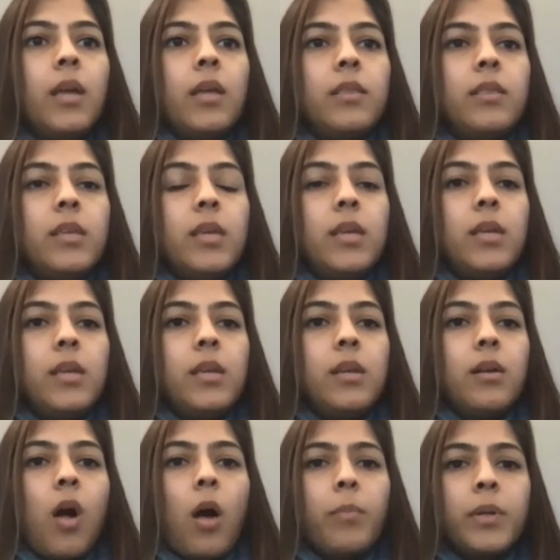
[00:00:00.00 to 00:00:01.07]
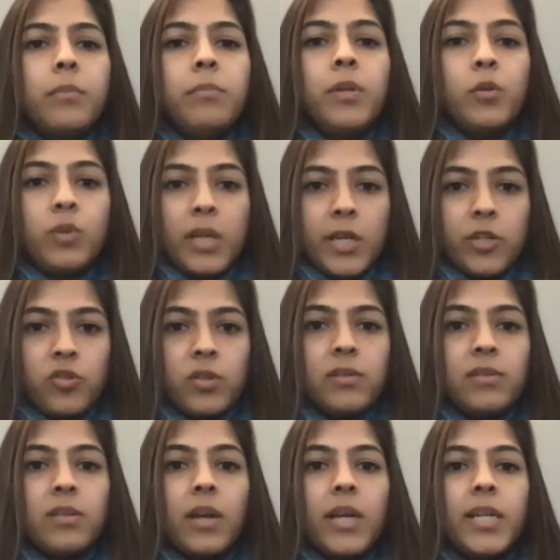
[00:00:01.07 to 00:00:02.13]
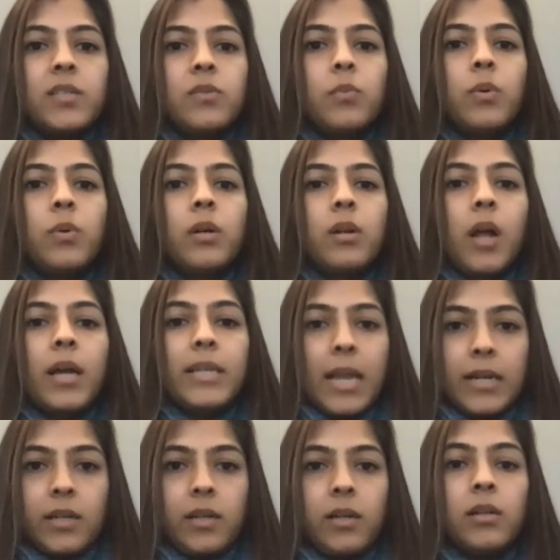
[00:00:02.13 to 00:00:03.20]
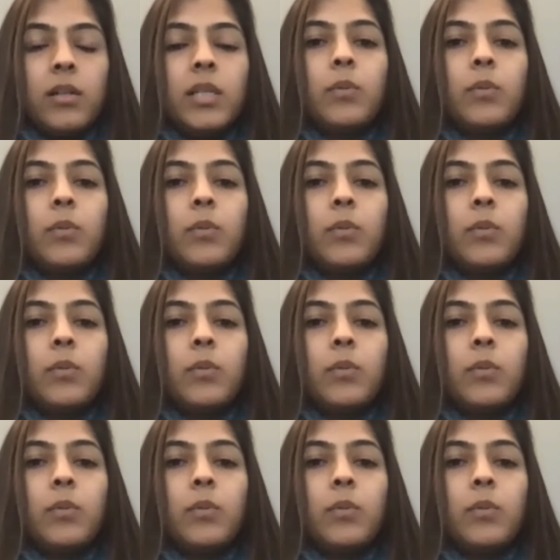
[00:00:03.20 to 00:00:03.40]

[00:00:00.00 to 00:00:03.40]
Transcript: the common mutation sites were identical.